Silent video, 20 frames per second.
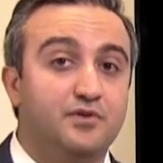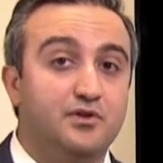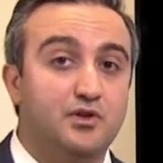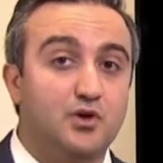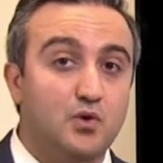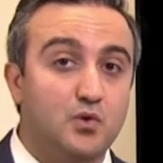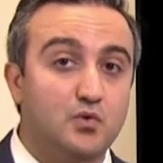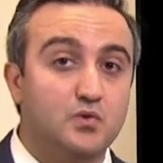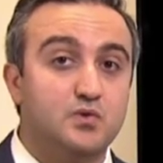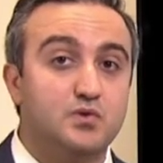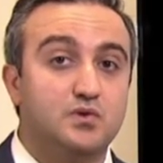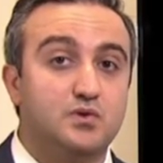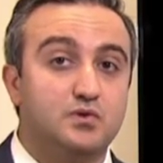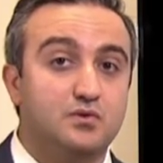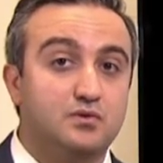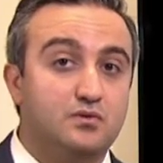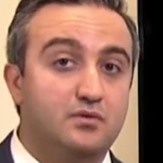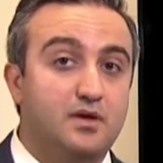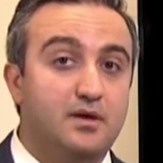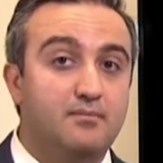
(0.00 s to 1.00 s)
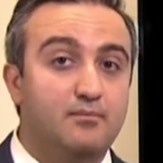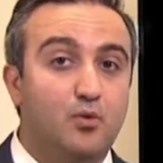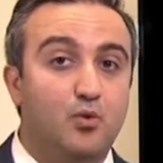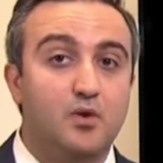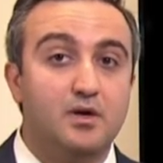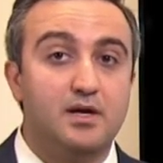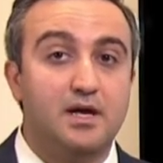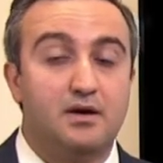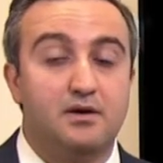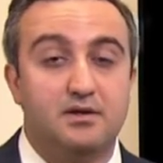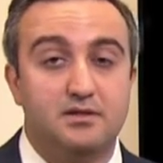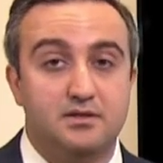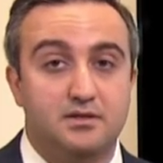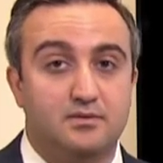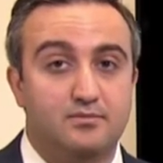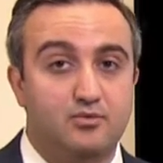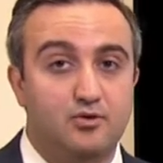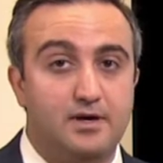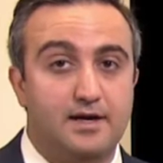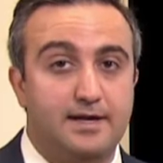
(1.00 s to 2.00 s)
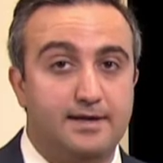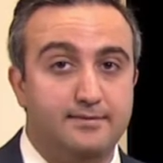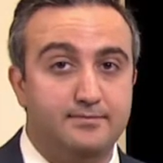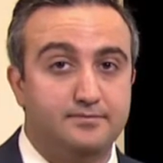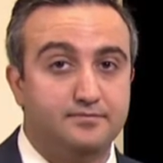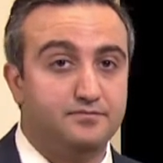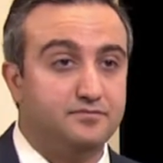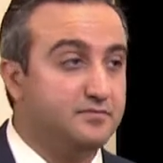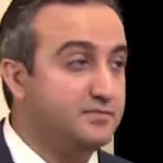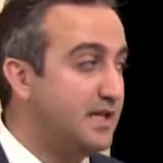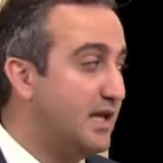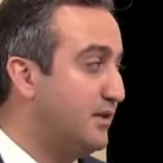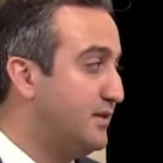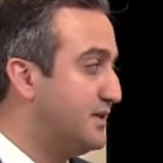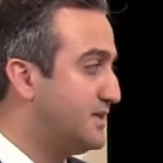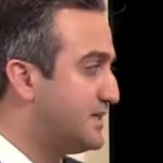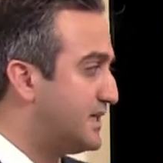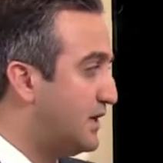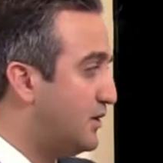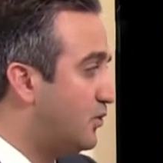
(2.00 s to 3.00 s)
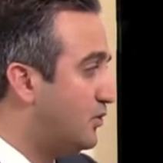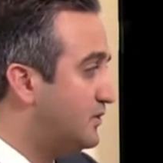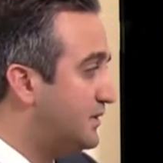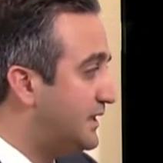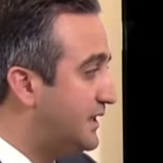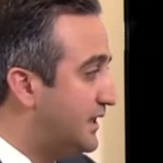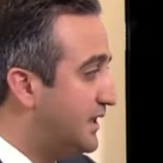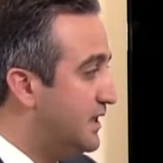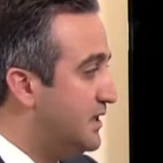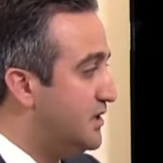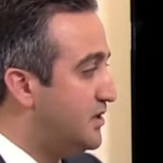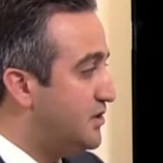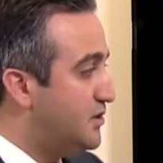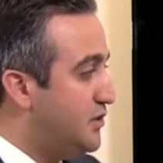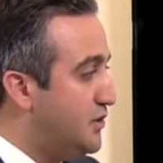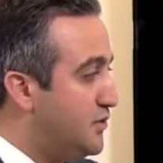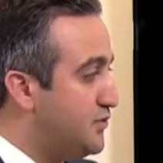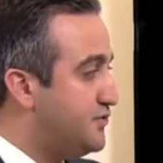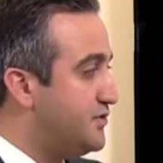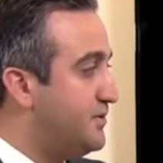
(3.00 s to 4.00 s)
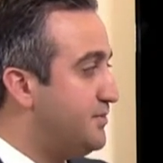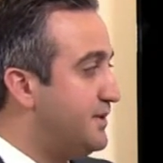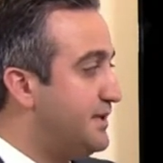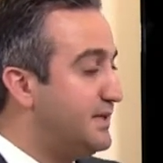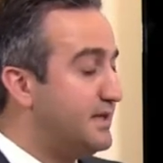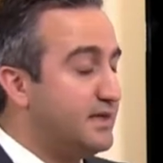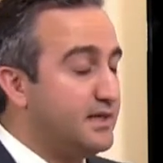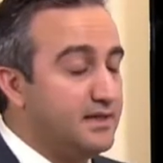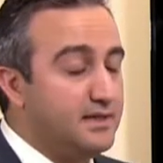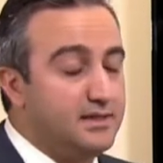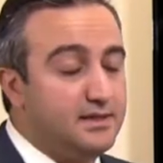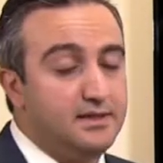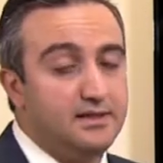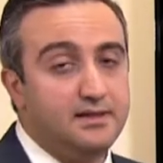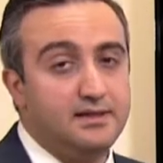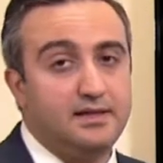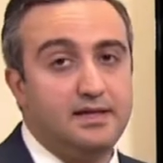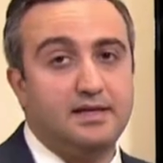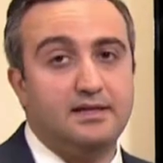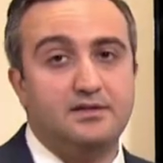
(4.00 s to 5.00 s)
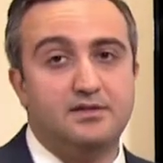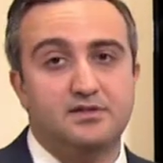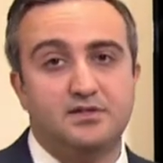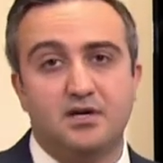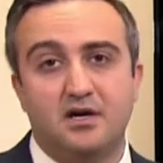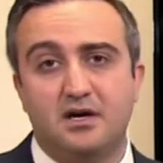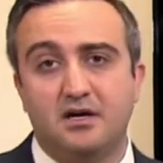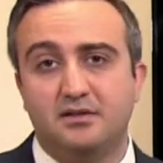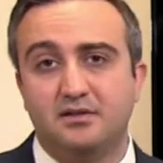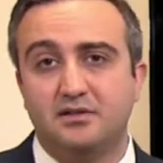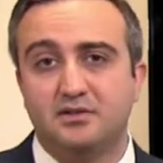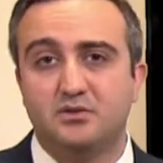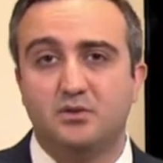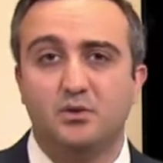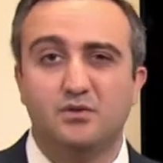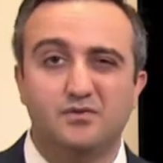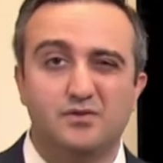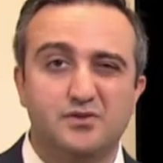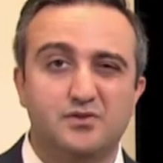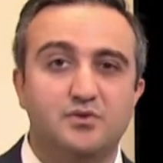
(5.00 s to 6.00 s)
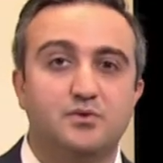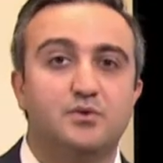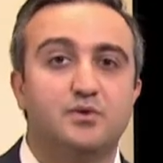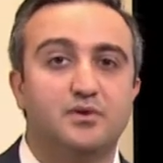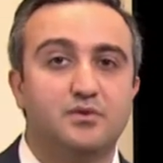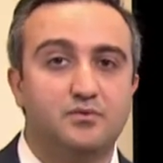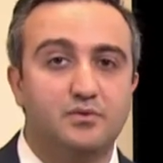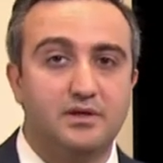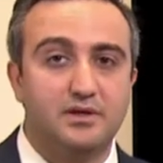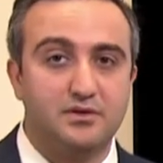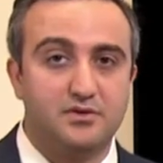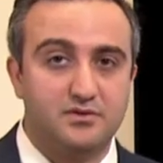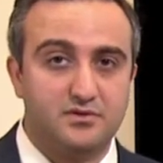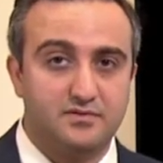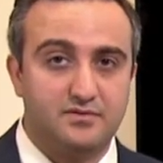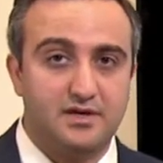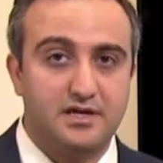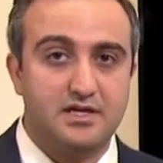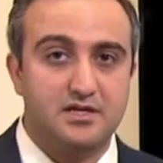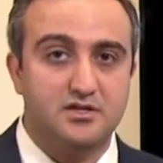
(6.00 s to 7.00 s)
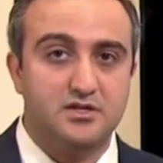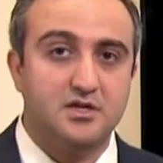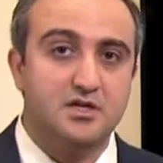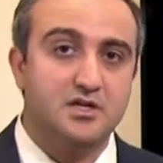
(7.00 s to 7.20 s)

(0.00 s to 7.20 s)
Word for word: those important areas of the brain. Now, this can only usually be done in a child that's over two or three years of age.